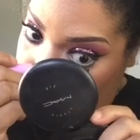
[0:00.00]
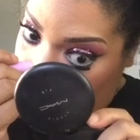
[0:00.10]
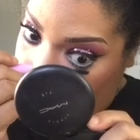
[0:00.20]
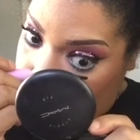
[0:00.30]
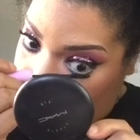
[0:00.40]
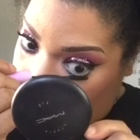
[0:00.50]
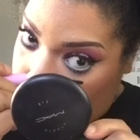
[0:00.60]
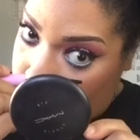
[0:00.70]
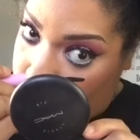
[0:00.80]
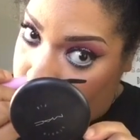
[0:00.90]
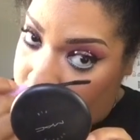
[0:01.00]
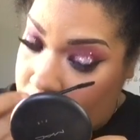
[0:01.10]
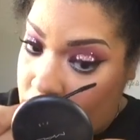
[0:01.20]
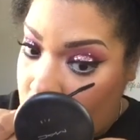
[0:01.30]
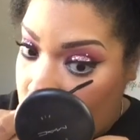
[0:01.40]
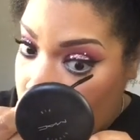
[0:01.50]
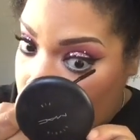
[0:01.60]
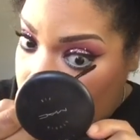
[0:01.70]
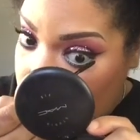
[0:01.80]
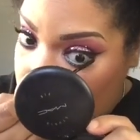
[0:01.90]
what lip color
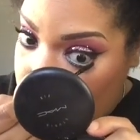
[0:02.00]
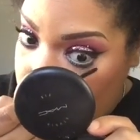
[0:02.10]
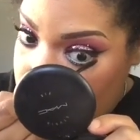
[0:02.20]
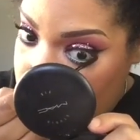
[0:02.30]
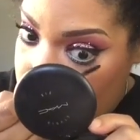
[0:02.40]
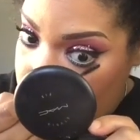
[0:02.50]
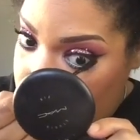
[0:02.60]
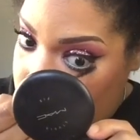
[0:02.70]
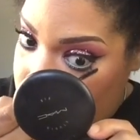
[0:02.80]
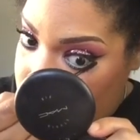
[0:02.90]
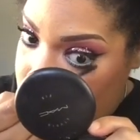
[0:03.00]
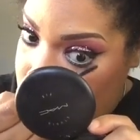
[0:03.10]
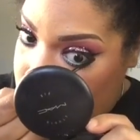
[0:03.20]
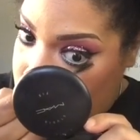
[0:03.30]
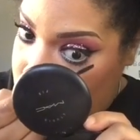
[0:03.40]
I want to use.